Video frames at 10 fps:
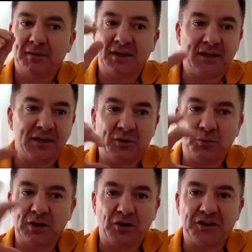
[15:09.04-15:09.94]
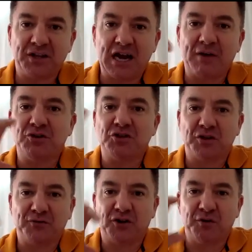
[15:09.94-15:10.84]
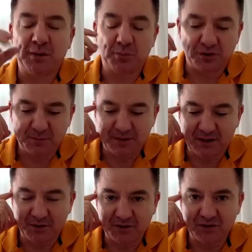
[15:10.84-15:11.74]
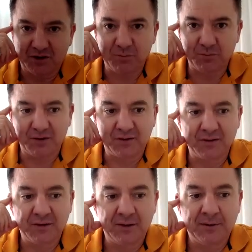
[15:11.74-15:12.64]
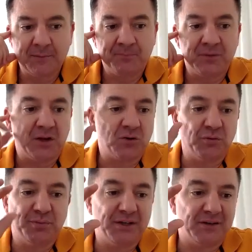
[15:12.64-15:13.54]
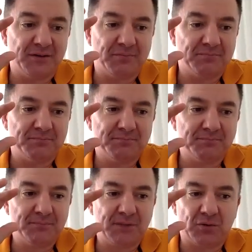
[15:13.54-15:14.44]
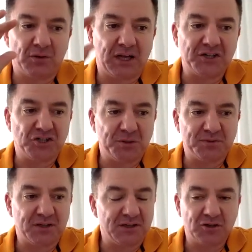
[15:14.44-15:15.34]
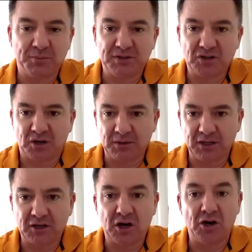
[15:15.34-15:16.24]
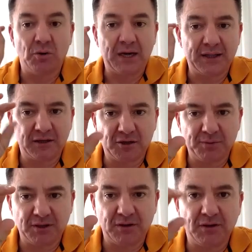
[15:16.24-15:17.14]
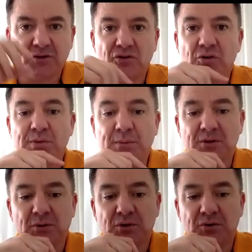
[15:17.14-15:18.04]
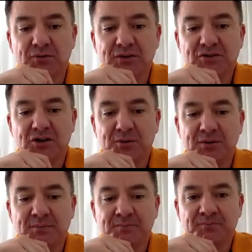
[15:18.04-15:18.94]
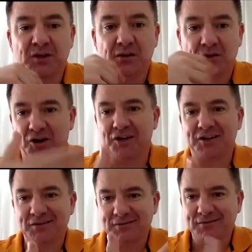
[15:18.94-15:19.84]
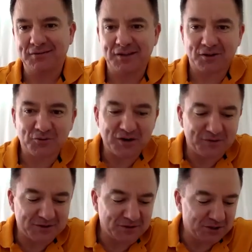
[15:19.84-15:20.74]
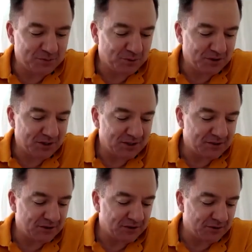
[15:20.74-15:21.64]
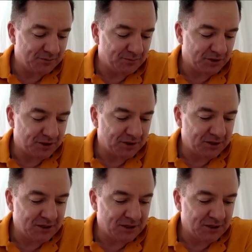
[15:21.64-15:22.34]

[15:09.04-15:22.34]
thinking that we're like the average of the five people we spend the most time with. It could be that there are relationships that it could be time to let go, and there could be new people you want to invest time in, like the three of us on this podcast. You know, Mike,